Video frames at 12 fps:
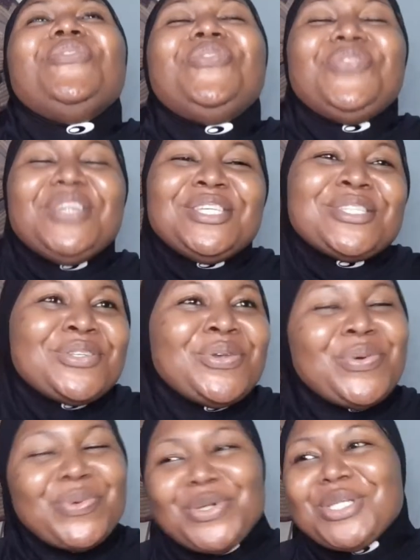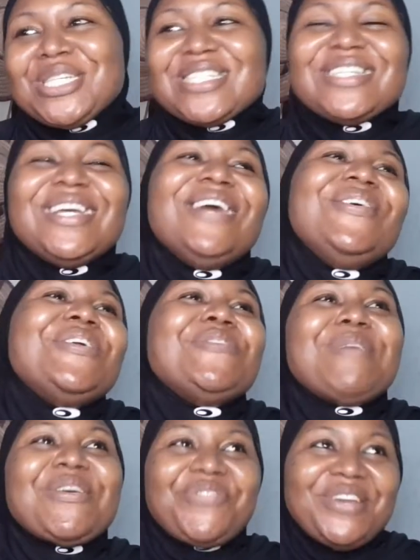face wash. One of
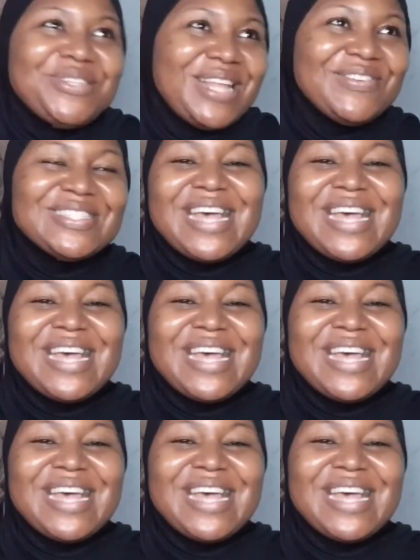my friends was